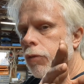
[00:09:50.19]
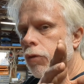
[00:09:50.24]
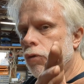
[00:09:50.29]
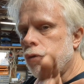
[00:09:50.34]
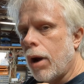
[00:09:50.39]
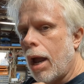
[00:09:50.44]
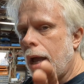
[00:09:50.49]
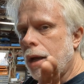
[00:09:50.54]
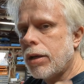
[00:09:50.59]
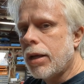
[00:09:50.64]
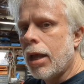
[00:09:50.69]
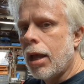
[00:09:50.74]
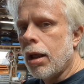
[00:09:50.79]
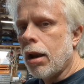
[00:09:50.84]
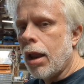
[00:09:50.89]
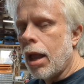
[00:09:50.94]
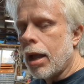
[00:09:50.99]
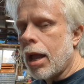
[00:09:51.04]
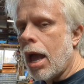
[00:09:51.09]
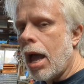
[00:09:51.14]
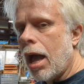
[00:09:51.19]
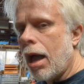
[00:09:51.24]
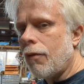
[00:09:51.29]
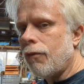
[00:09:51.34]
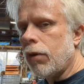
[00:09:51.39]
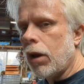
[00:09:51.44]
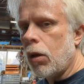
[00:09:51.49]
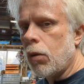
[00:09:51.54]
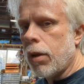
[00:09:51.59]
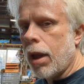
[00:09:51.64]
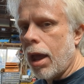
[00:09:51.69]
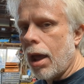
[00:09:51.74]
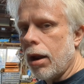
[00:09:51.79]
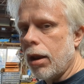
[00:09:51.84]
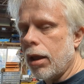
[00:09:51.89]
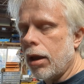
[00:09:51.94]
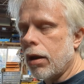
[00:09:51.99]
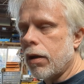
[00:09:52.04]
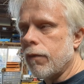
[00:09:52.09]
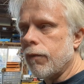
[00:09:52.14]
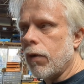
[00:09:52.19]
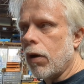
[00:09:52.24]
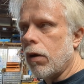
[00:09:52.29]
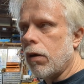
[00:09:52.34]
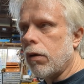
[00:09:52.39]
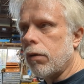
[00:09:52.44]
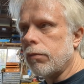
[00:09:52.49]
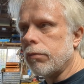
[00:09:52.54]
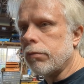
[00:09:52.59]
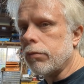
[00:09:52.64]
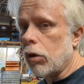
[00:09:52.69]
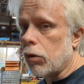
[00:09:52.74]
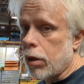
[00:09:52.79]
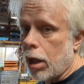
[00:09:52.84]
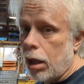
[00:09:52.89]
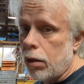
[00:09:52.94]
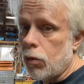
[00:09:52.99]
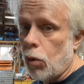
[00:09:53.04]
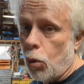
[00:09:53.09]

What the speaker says: try to get like a high flow catalytic converter, okay?